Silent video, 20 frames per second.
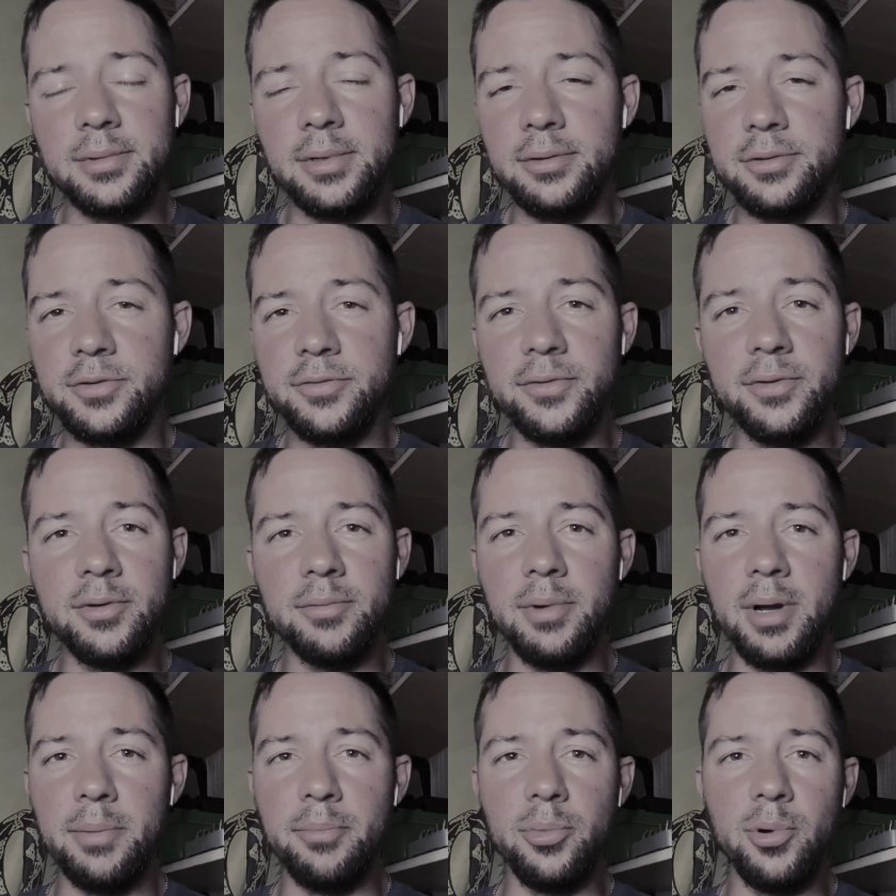filling
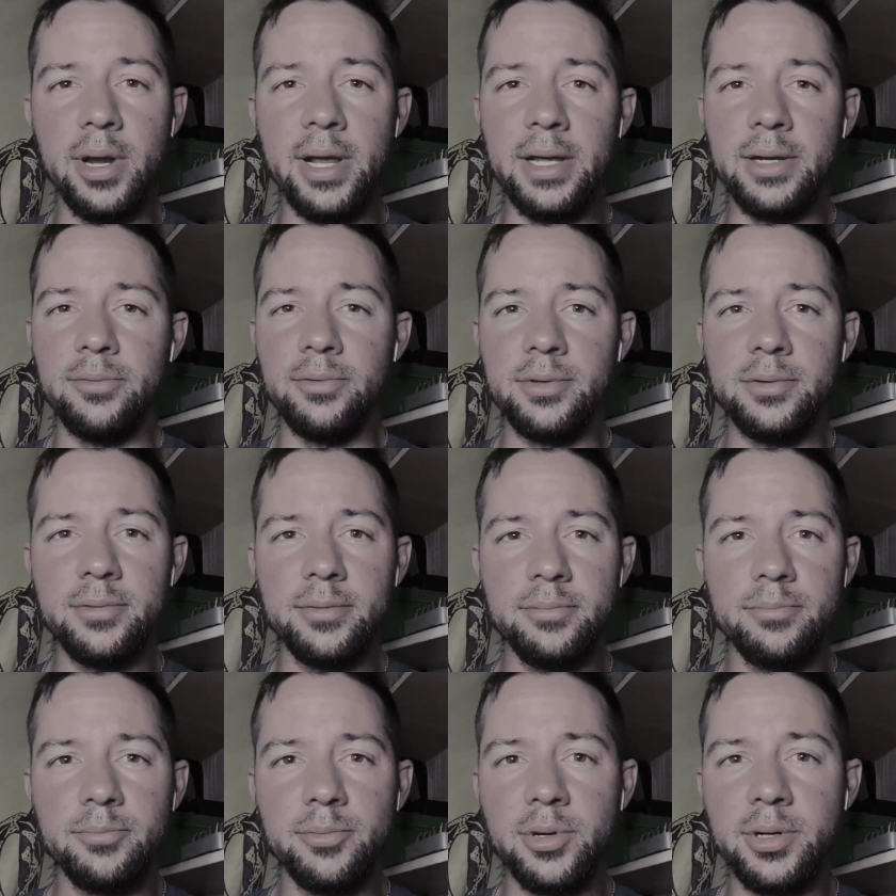my brain with
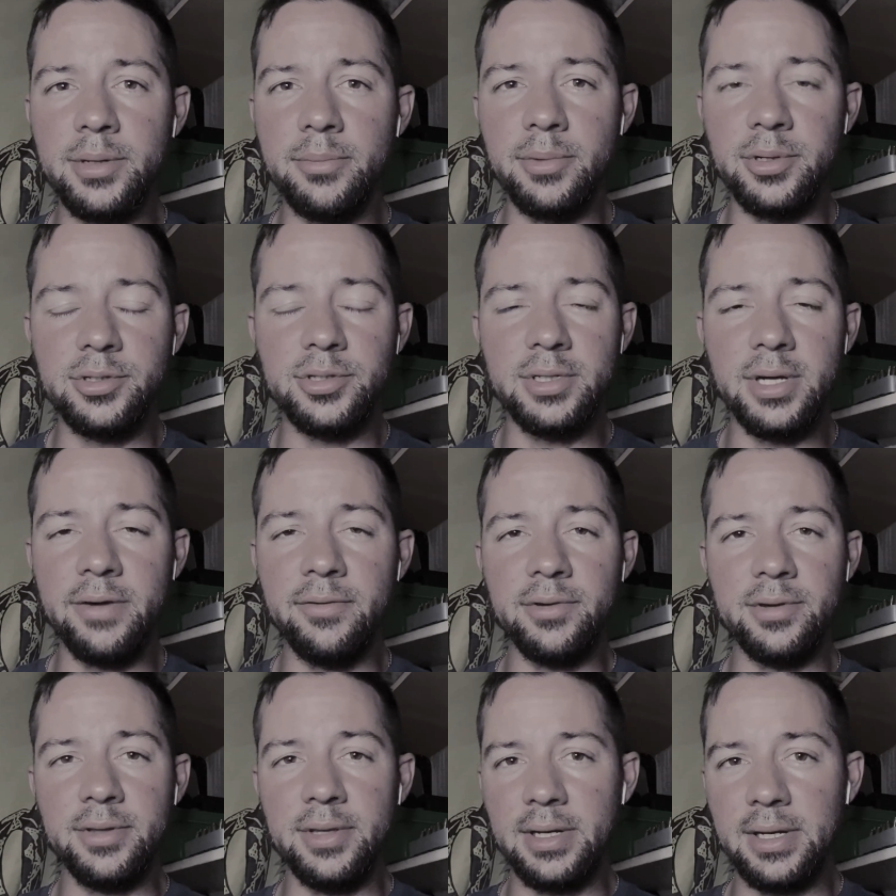pretty much
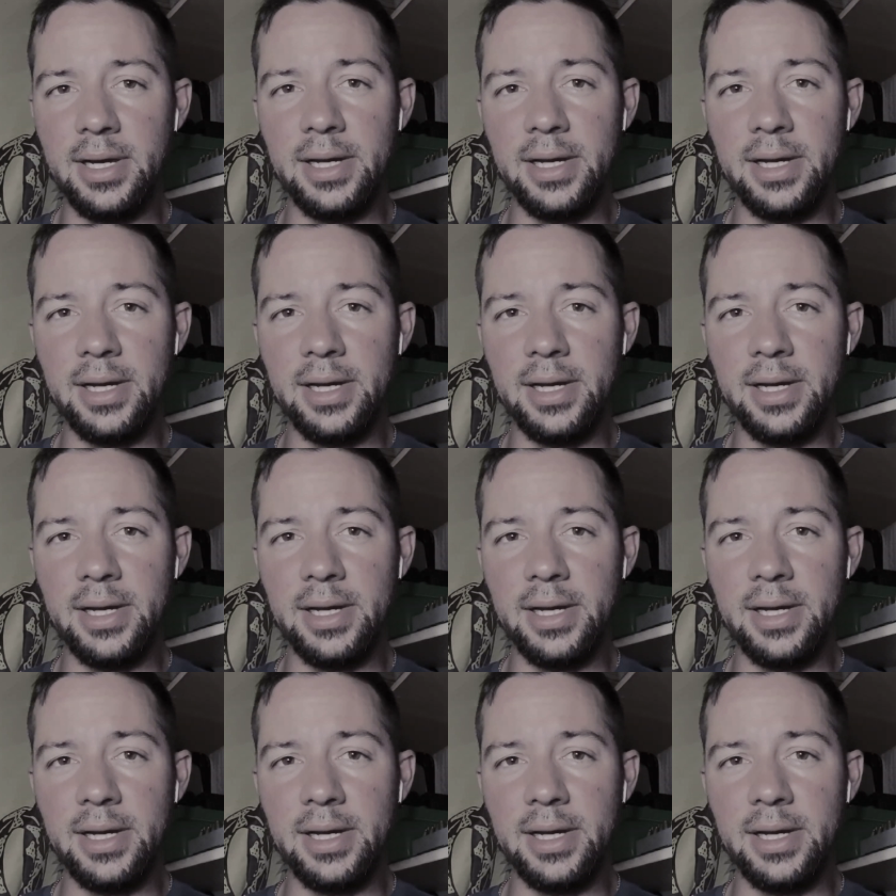everything